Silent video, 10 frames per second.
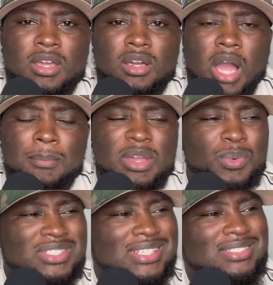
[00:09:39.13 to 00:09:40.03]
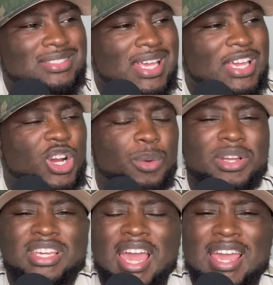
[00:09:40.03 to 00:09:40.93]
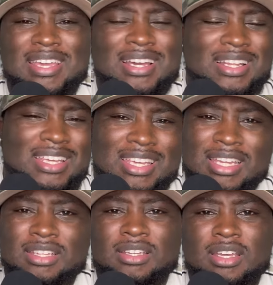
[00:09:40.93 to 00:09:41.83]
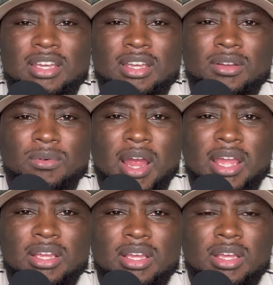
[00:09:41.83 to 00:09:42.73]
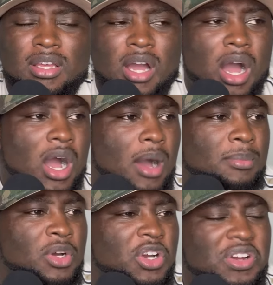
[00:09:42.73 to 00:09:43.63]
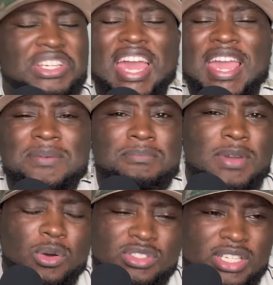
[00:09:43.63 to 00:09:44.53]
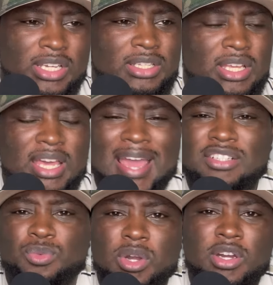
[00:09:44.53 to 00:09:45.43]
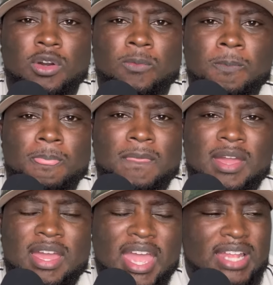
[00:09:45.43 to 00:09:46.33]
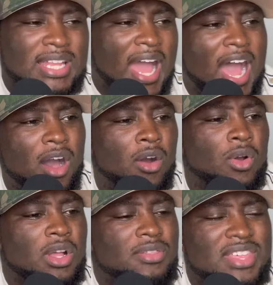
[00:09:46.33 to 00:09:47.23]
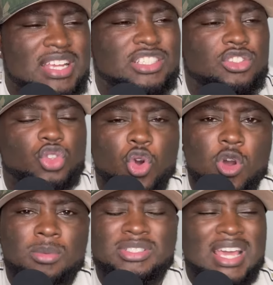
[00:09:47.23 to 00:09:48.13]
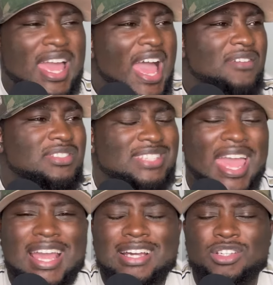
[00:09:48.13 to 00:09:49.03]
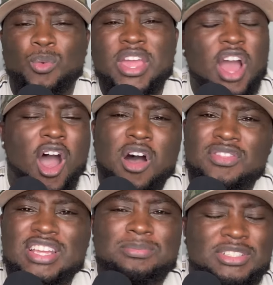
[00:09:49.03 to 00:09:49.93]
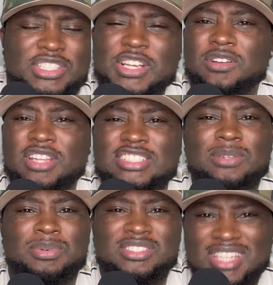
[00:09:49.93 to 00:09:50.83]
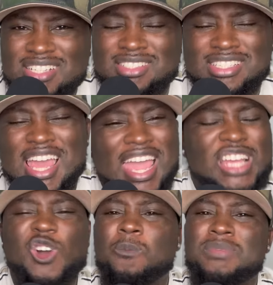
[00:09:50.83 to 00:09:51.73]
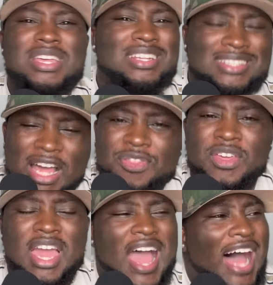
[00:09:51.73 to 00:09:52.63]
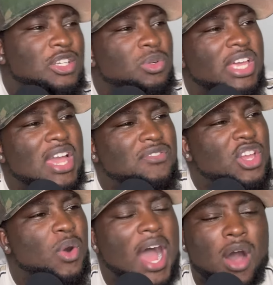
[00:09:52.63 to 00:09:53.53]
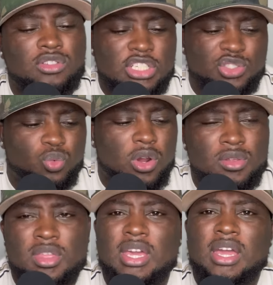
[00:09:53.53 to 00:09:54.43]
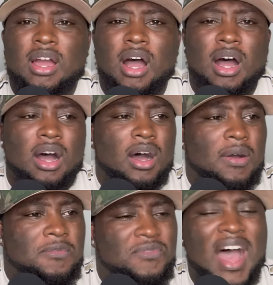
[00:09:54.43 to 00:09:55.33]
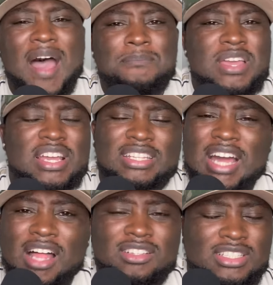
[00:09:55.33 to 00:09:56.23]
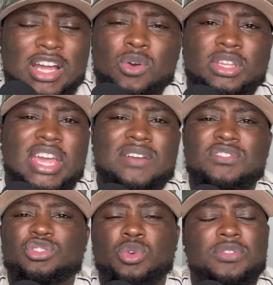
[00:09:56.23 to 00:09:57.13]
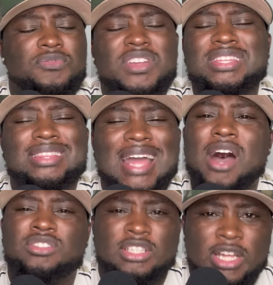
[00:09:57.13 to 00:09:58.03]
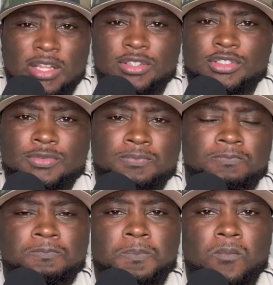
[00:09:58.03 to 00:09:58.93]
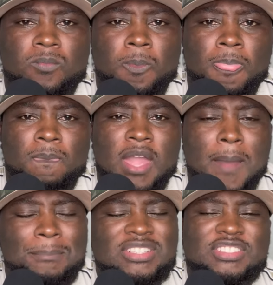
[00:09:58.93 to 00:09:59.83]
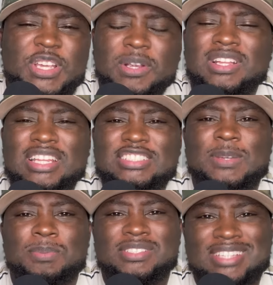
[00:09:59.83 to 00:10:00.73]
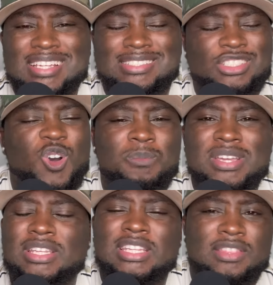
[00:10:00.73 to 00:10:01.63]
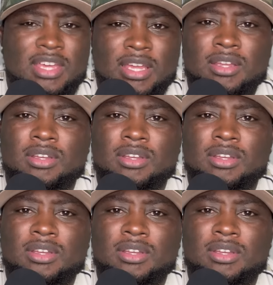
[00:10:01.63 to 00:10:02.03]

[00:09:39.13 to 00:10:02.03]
I mean, we just seen Hurricane Helene, right? Um, Hurricane Milton as well and how these storms have taken away all these materialistic possessions. It don't mean nothing. I don't care if your house is worth uh, uh $5 million and I don't care if it's worth $50,000. Materialistic possessions don't mean anything.